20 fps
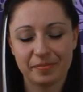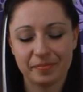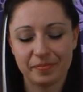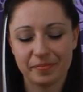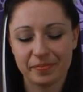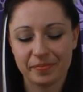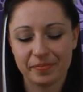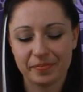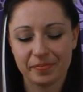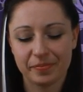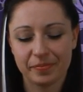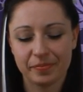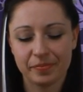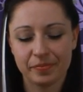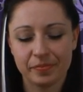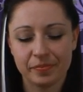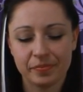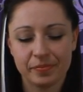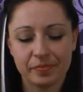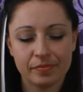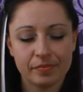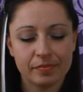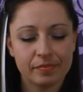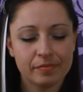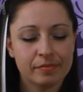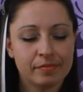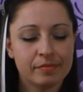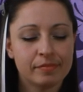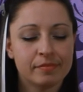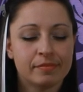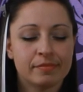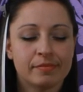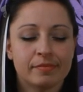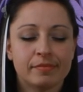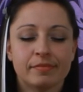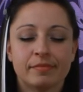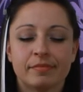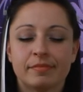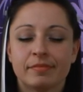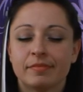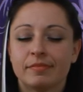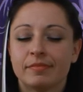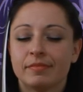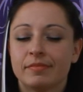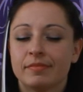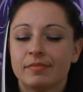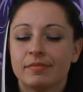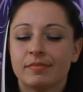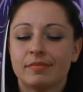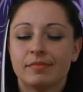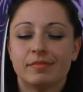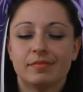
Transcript: (no one is talking)